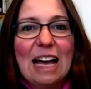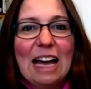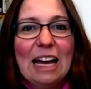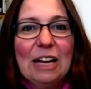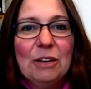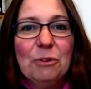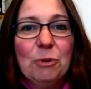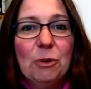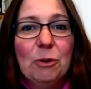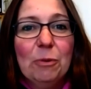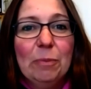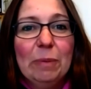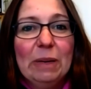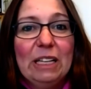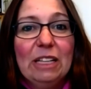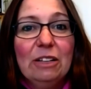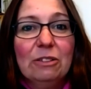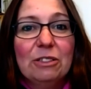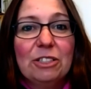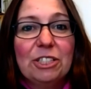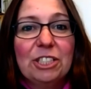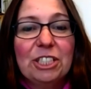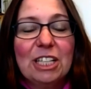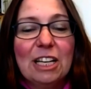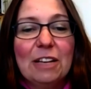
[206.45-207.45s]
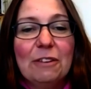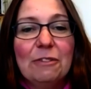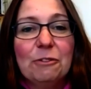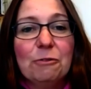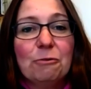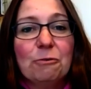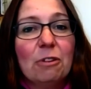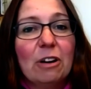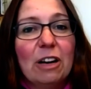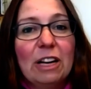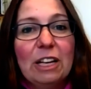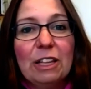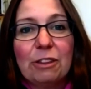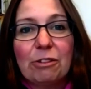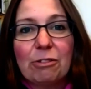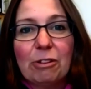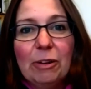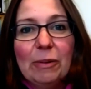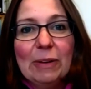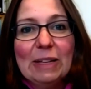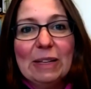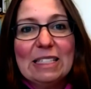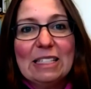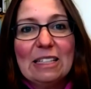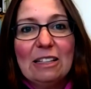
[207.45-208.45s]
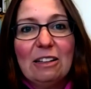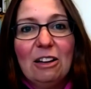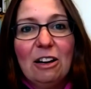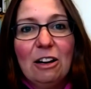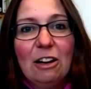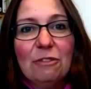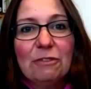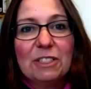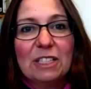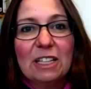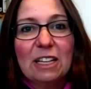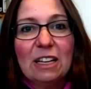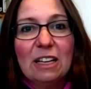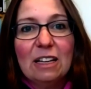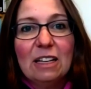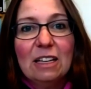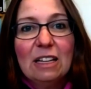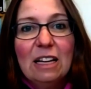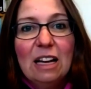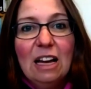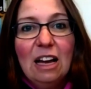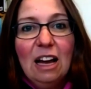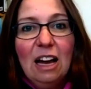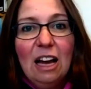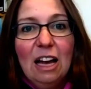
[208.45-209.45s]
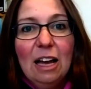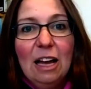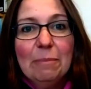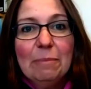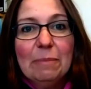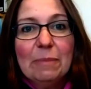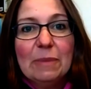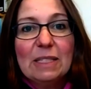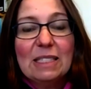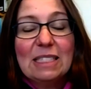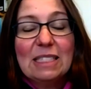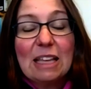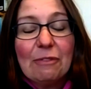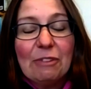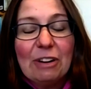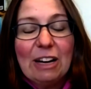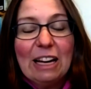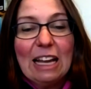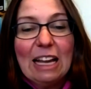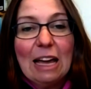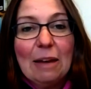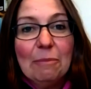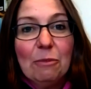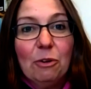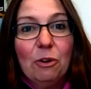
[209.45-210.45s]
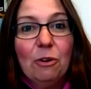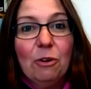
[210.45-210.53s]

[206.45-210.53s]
and we'll be on shift right through until after 7 a.m.